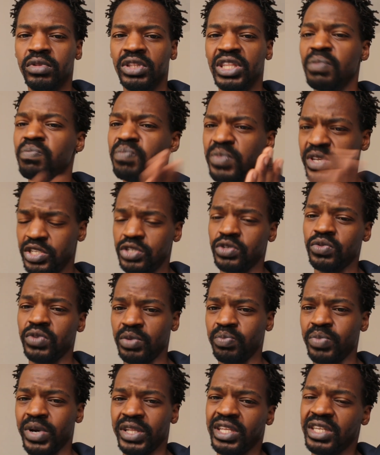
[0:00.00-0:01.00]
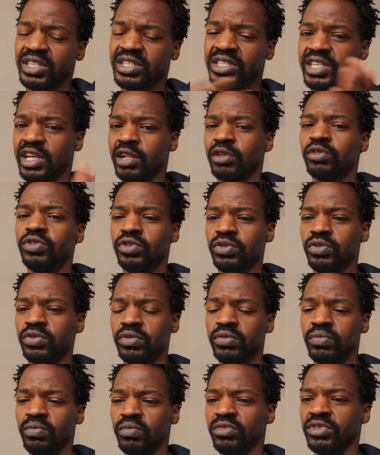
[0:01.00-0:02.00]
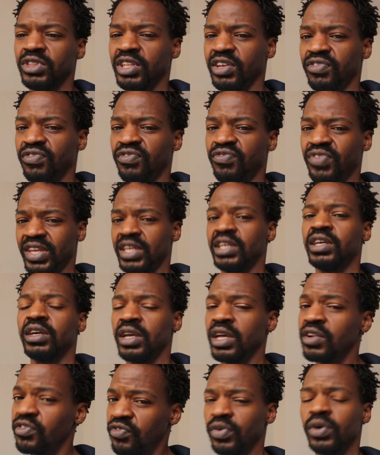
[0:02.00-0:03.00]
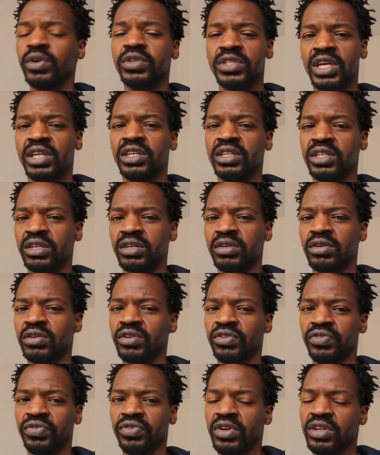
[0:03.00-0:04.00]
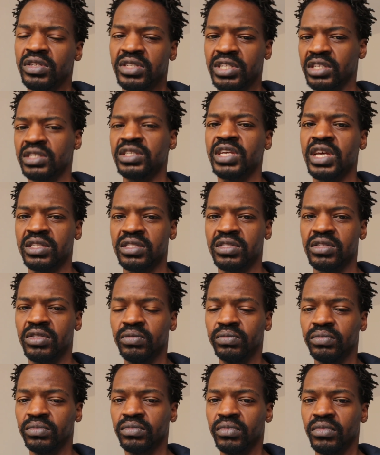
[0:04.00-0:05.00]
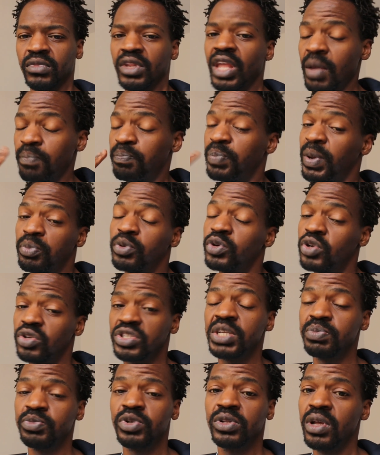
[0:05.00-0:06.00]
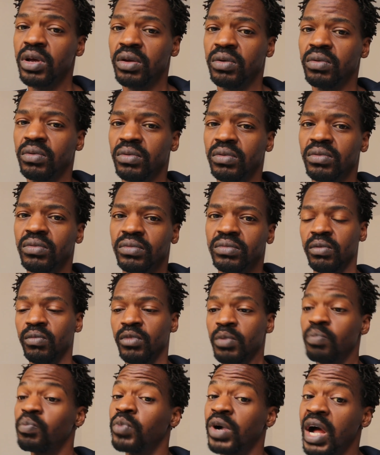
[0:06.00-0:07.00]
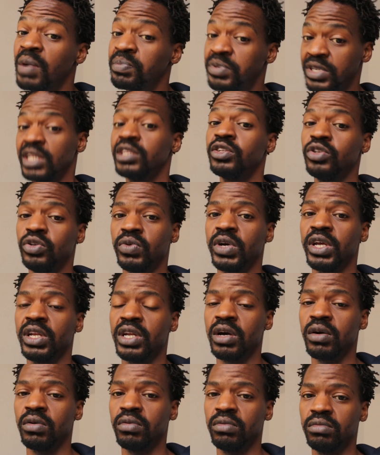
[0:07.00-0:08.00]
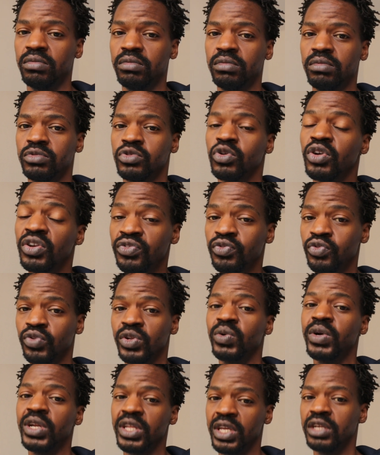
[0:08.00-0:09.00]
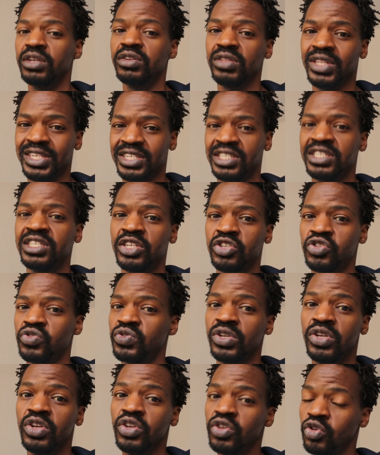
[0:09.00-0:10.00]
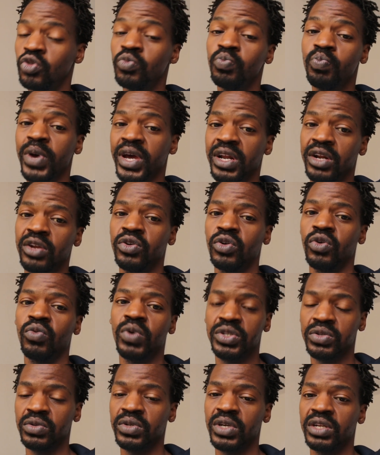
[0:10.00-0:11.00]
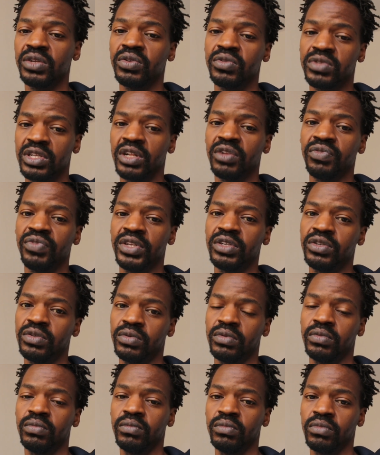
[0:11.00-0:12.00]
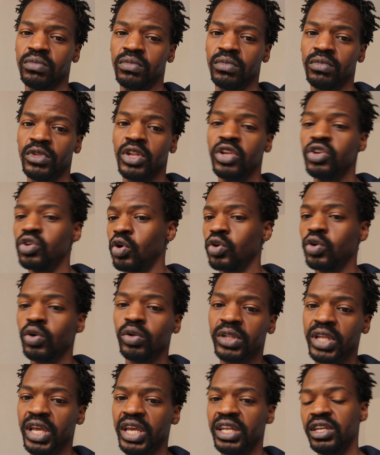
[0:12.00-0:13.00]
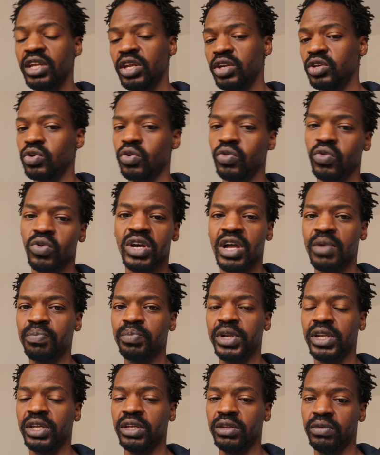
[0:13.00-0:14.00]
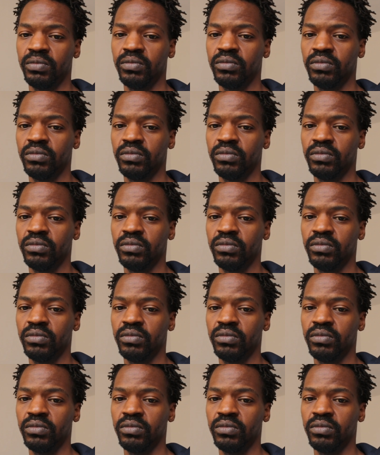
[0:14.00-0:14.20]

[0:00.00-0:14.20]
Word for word: their misery, but they sell you their fake and false idea of success. People don't seem to learn. But I'm telling you right now. So if you really want to get into this industry, you better know what you're getting yourself into. Know your lane, know your company.